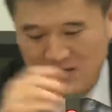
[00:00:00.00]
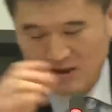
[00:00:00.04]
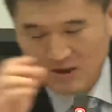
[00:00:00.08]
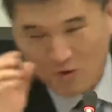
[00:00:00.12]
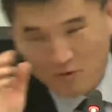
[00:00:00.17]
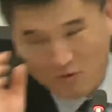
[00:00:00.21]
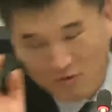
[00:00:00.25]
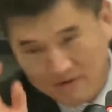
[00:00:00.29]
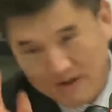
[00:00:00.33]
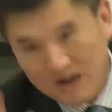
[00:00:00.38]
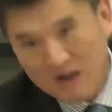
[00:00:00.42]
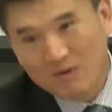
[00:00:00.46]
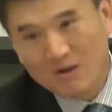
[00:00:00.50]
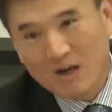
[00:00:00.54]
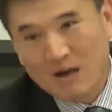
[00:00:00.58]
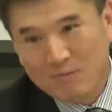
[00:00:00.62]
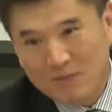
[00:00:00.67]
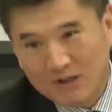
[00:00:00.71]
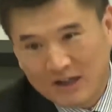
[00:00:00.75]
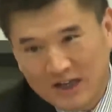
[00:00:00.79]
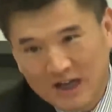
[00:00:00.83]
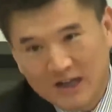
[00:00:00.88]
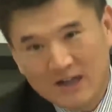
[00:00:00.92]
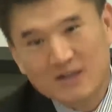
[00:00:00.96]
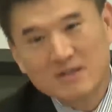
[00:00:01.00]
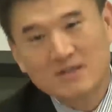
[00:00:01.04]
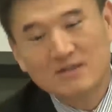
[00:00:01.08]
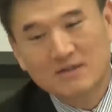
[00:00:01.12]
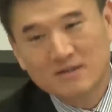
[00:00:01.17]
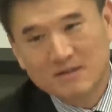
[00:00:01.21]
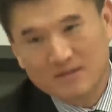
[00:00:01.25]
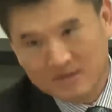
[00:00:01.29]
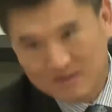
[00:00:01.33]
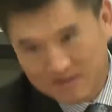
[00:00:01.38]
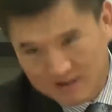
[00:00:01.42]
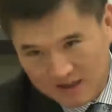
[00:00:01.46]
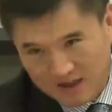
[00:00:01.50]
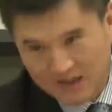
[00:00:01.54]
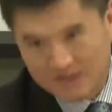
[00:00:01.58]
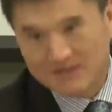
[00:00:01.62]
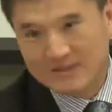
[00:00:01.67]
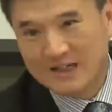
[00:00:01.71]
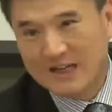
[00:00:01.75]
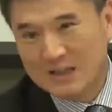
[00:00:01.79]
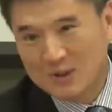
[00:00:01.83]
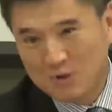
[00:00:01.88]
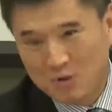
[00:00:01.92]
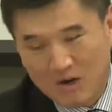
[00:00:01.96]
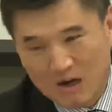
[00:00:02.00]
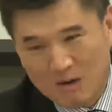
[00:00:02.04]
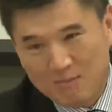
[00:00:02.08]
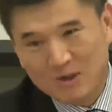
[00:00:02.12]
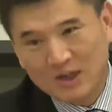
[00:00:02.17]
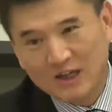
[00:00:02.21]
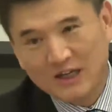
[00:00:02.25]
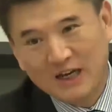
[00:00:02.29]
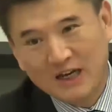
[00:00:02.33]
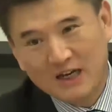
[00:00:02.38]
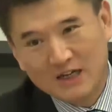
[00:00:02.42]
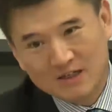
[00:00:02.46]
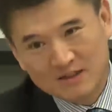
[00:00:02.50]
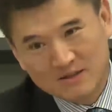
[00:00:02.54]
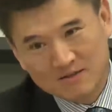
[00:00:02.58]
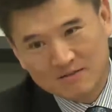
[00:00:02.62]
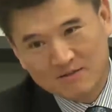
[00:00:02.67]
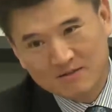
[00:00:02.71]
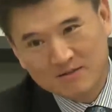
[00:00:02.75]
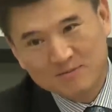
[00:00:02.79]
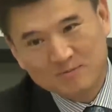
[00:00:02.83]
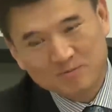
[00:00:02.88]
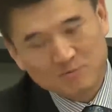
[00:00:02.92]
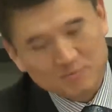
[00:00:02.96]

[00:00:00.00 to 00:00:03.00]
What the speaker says: You file application, done. That's your application.